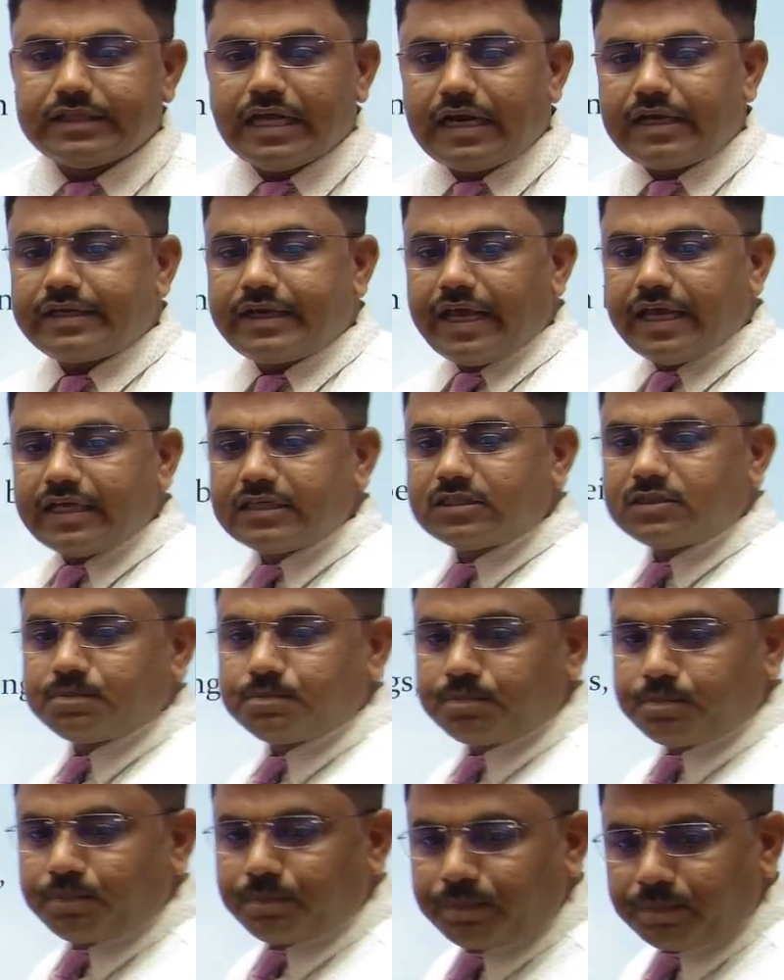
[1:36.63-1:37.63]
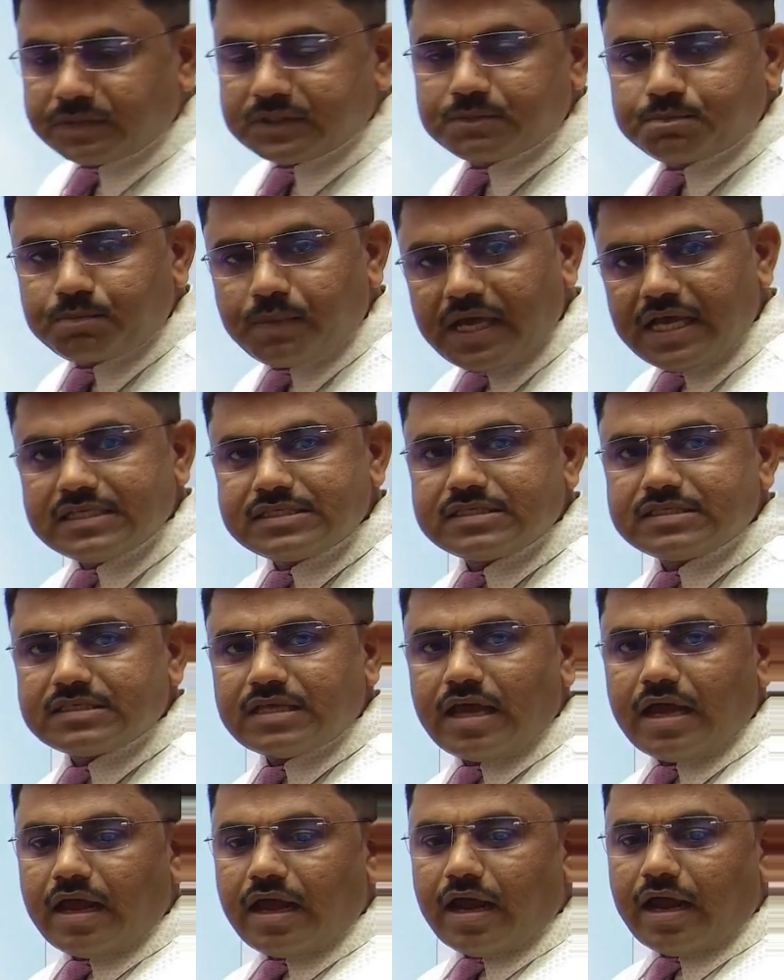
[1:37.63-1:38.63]
takes space
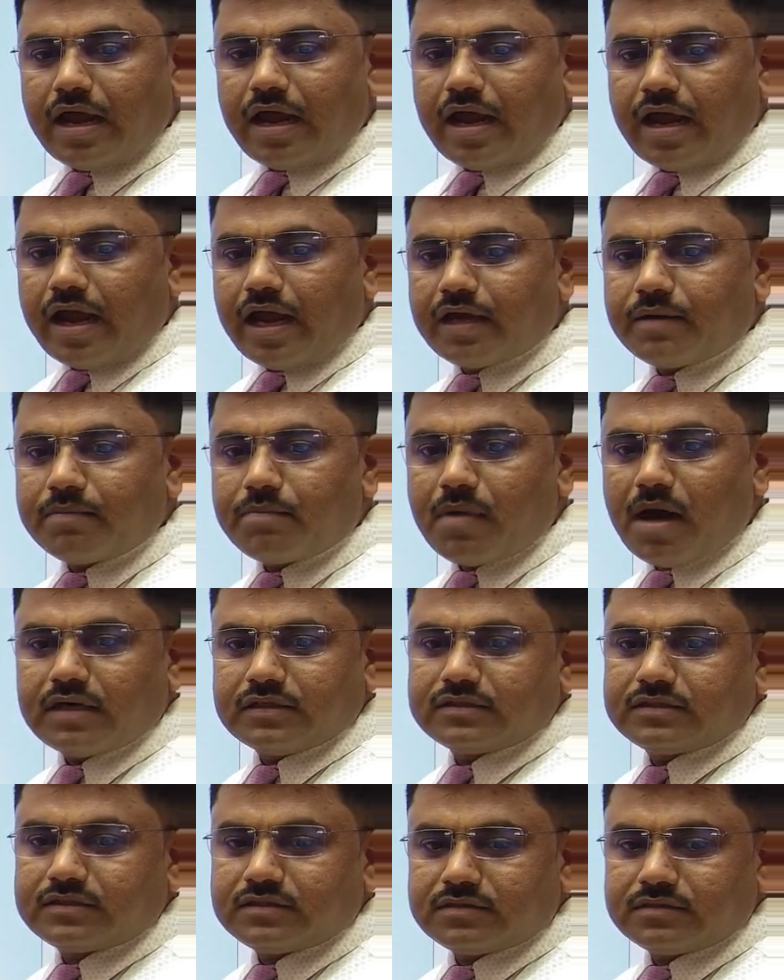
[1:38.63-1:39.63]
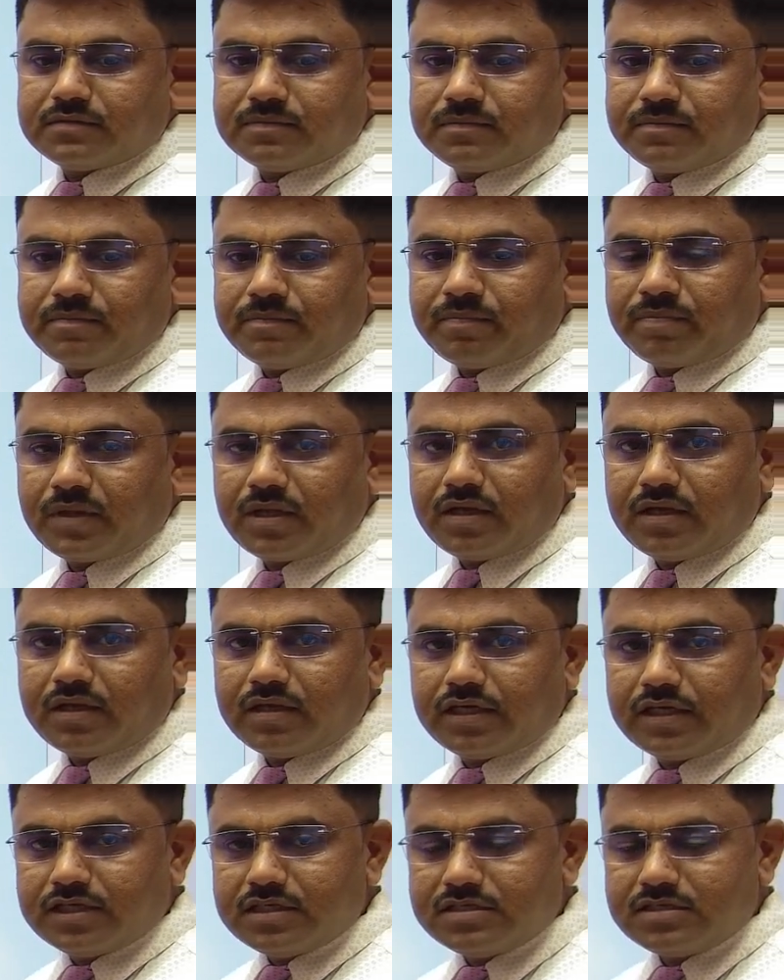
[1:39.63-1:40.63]
and mass.
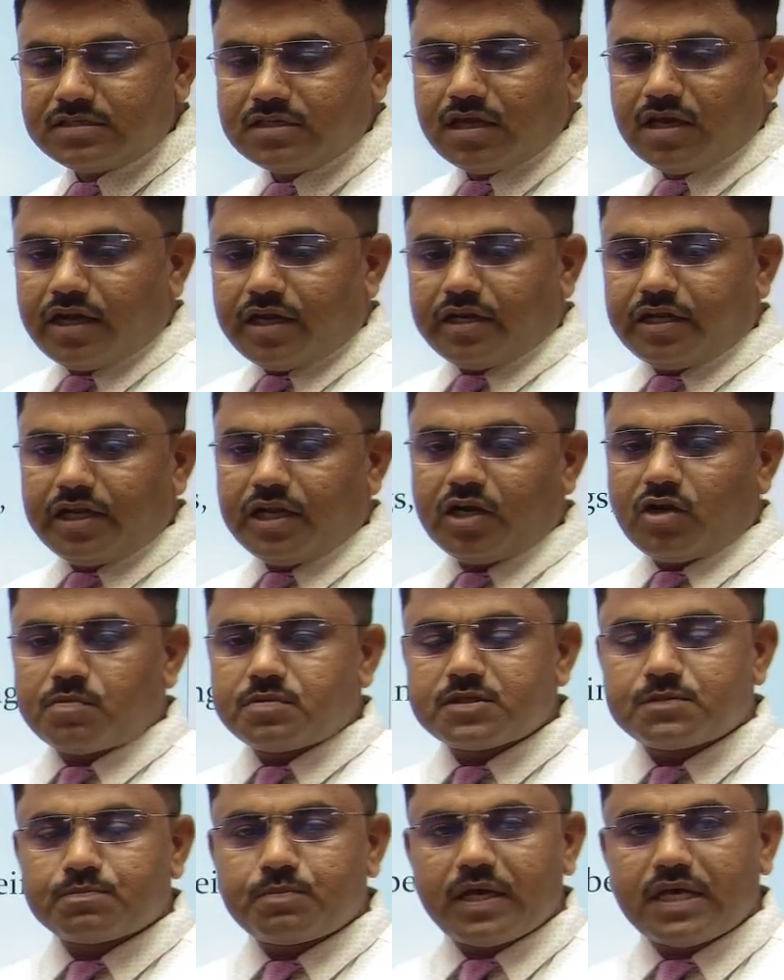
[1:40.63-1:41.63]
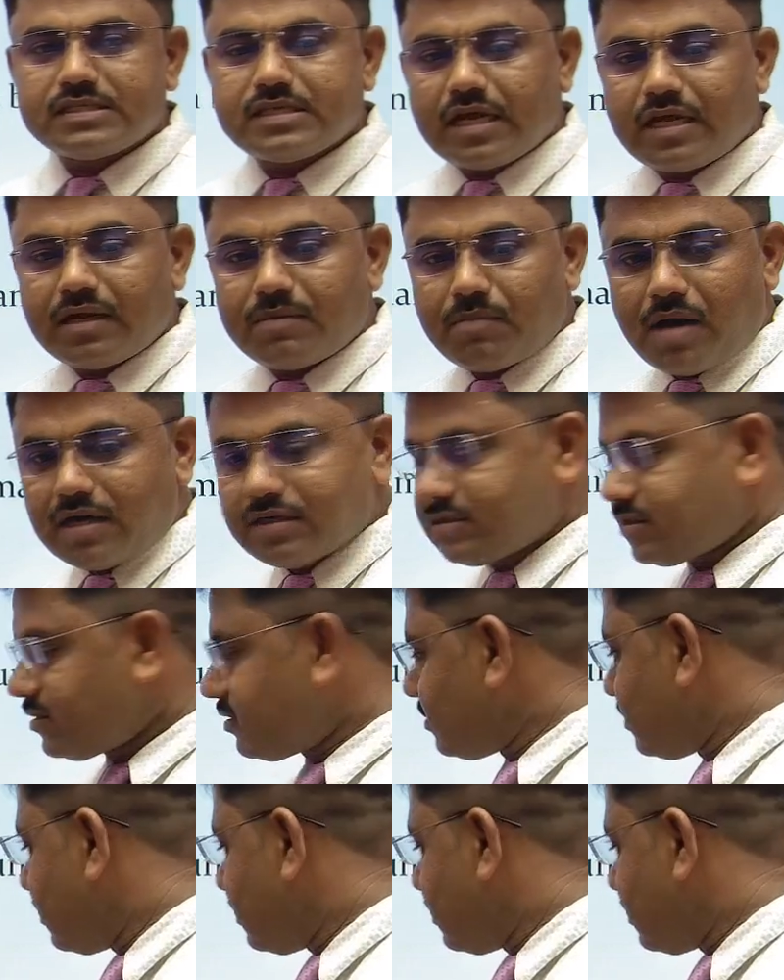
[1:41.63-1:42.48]
It is need of space and mass.